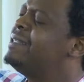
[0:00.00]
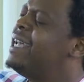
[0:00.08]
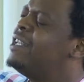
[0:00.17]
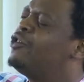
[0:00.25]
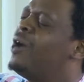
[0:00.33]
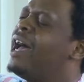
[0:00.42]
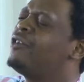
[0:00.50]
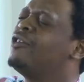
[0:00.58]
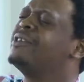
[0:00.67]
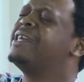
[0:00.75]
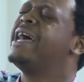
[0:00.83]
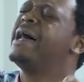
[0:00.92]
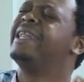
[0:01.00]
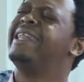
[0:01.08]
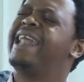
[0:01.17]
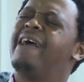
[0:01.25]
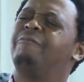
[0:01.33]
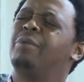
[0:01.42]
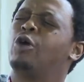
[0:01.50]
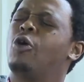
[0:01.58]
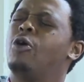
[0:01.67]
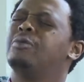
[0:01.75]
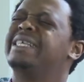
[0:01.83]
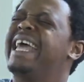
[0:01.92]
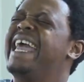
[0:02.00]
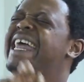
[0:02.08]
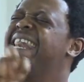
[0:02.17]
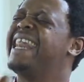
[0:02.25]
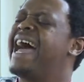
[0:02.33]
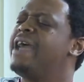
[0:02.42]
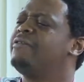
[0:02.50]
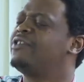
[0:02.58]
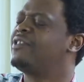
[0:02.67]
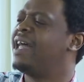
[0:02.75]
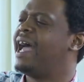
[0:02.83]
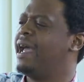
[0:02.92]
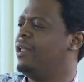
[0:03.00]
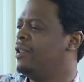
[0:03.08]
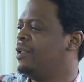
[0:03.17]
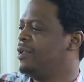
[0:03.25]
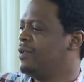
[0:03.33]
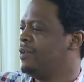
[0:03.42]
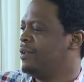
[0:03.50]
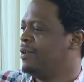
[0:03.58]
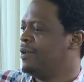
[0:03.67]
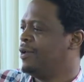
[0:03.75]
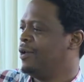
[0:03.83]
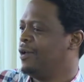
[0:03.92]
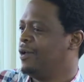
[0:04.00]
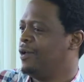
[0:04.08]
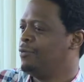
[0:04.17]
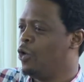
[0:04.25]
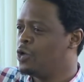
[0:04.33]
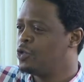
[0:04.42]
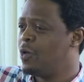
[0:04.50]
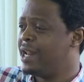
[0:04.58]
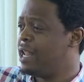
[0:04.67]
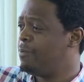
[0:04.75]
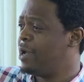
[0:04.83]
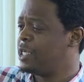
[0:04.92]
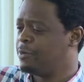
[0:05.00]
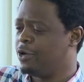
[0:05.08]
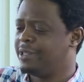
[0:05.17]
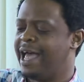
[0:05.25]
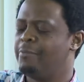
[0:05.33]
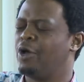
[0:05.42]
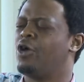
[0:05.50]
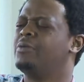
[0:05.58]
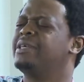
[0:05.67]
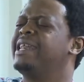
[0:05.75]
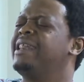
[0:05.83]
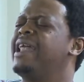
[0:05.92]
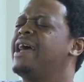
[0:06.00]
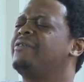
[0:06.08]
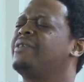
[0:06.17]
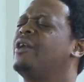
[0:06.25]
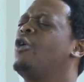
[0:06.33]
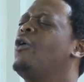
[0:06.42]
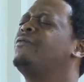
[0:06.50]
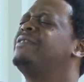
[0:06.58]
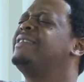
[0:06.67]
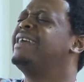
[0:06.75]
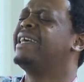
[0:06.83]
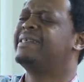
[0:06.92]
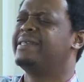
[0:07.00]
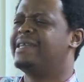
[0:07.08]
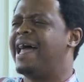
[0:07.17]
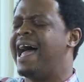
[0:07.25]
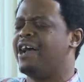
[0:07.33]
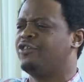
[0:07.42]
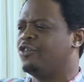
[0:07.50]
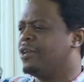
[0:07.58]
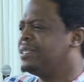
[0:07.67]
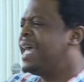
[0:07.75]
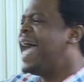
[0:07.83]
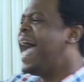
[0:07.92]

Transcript: test your actions. Life becomes a lifestyle. Those who are led by Spirit becomes a lifestyle of testing our actions